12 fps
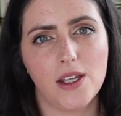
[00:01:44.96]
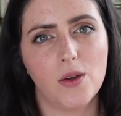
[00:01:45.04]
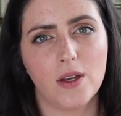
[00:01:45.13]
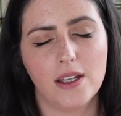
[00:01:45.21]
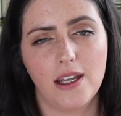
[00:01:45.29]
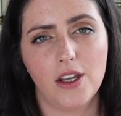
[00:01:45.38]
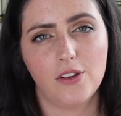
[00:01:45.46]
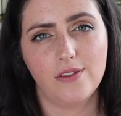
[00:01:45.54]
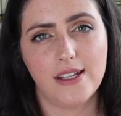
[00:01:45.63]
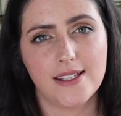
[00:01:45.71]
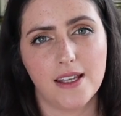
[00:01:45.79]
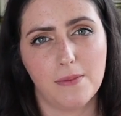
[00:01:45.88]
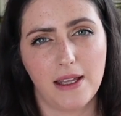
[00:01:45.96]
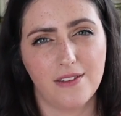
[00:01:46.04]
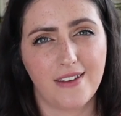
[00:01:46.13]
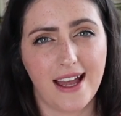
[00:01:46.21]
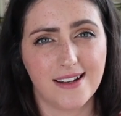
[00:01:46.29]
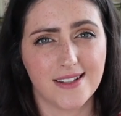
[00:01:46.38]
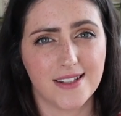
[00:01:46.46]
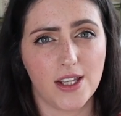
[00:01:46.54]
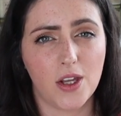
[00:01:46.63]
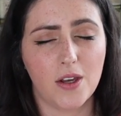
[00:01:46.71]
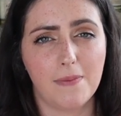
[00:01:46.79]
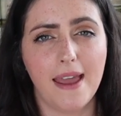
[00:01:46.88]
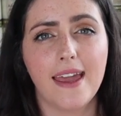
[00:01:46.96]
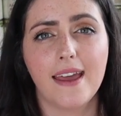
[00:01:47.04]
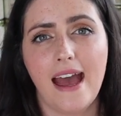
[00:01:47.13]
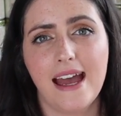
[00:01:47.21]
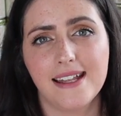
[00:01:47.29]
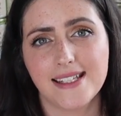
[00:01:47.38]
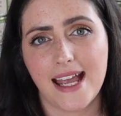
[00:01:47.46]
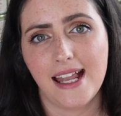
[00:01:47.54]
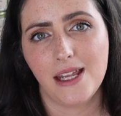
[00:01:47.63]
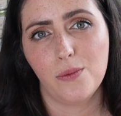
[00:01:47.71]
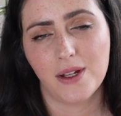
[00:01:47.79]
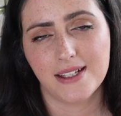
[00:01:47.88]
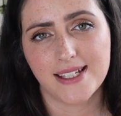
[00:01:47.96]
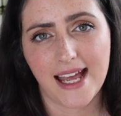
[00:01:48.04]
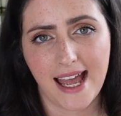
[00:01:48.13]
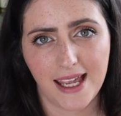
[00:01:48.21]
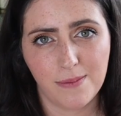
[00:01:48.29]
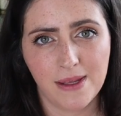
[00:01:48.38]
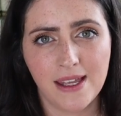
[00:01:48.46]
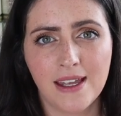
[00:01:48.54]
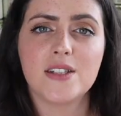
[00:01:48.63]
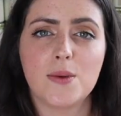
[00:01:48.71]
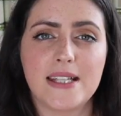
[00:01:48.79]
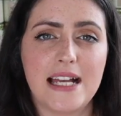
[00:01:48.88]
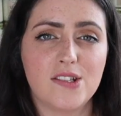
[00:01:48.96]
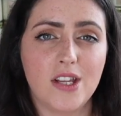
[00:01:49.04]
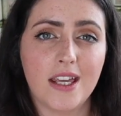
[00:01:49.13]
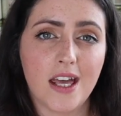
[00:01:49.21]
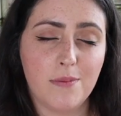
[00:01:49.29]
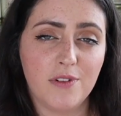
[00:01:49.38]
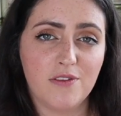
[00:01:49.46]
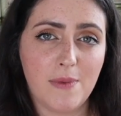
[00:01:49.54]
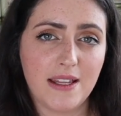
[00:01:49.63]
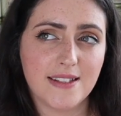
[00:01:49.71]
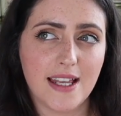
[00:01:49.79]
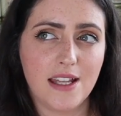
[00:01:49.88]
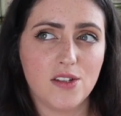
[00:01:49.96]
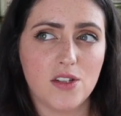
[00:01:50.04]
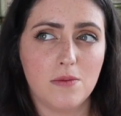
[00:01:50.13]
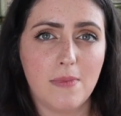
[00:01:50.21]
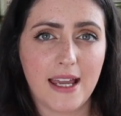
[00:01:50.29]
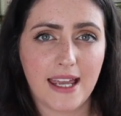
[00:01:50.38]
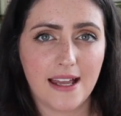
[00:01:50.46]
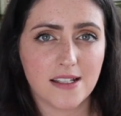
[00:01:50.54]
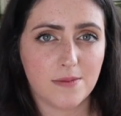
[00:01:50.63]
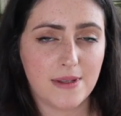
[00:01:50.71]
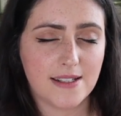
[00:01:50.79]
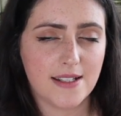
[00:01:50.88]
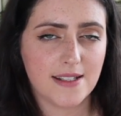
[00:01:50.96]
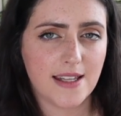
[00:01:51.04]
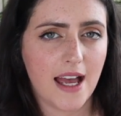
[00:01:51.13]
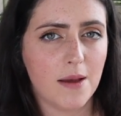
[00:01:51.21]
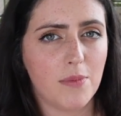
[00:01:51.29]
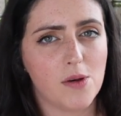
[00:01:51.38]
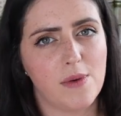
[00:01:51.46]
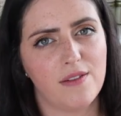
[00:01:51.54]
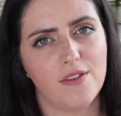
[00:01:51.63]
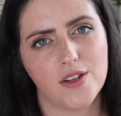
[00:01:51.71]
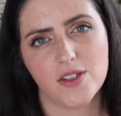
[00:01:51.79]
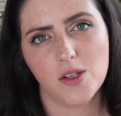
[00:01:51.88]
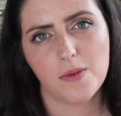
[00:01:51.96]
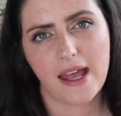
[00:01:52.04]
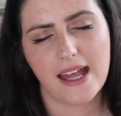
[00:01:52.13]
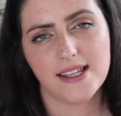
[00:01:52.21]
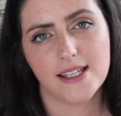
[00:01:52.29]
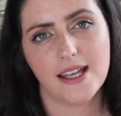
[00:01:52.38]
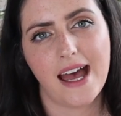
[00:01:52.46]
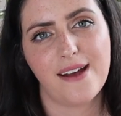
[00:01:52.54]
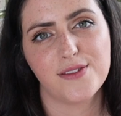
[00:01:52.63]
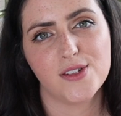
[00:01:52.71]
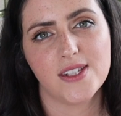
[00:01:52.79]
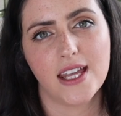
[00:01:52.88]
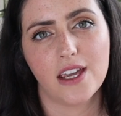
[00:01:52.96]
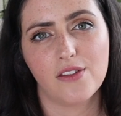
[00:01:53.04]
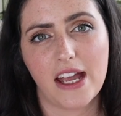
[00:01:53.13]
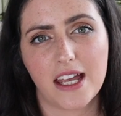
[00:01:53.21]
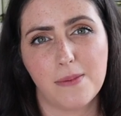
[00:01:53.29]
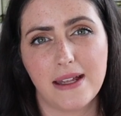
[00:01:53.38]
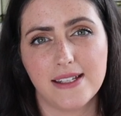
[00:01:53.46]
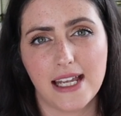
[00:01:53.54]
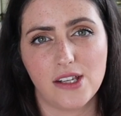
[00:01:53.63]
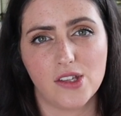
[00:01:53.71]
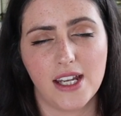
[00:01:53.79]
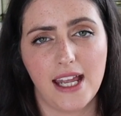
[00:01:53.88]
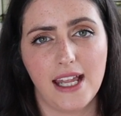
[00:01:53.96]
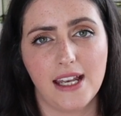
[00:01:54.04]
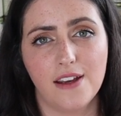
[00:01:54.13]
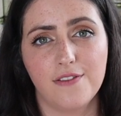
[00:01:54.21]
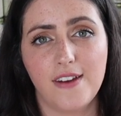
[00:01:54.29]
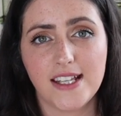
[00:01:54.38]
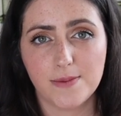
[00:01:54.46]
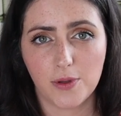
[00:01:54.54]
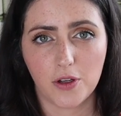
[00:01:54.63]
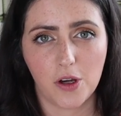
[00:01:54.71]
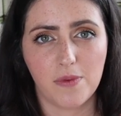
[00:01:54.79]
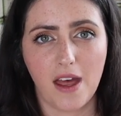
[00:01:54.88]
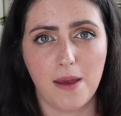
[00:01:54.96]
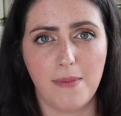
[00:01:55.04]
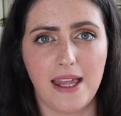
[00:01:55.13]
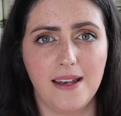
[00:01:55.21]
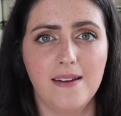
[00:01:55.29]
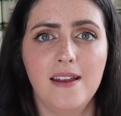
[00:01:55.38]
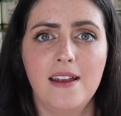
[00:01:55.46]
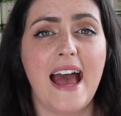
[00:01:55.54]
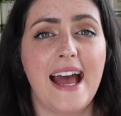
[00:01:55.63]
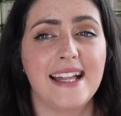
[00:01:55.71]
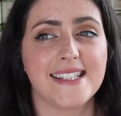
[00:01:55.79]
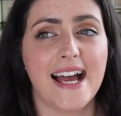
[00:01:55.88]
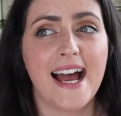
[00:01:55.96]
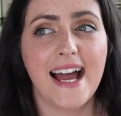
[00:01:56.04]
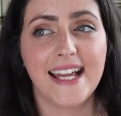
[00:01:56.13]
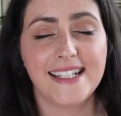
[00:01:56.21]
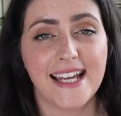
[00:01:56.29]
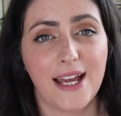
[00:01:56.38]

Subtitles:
that you can increase the amount of candles that you can make at any one time. So it was actually a couple of months into my candle business that I bought my first soup kettle after seeing a recommendation in a Facebook group that I'm in. And I